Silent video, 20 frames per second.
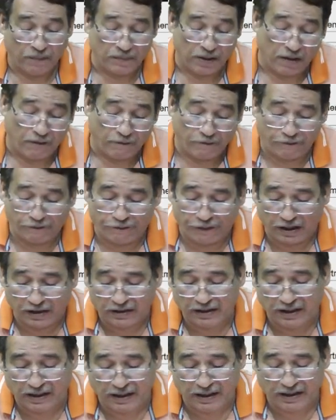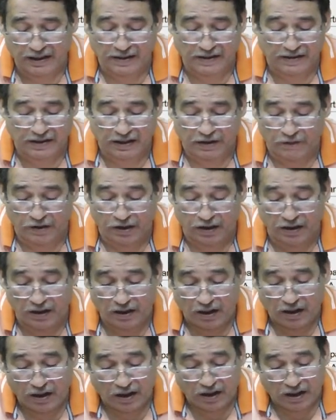Further, it is given,
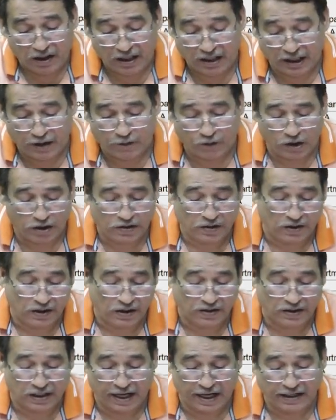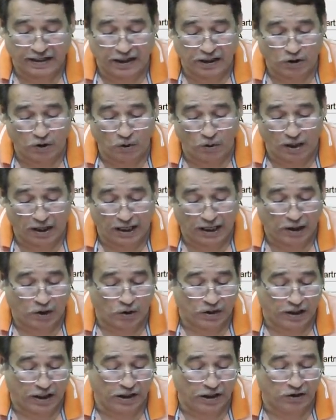it was decided to
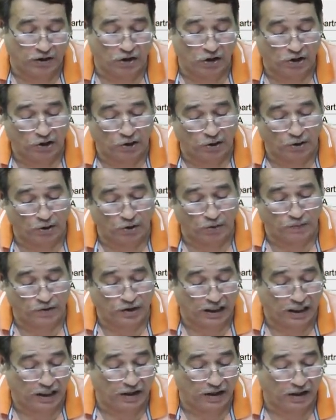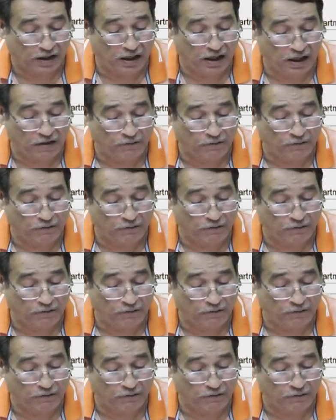allocate the showroom salary and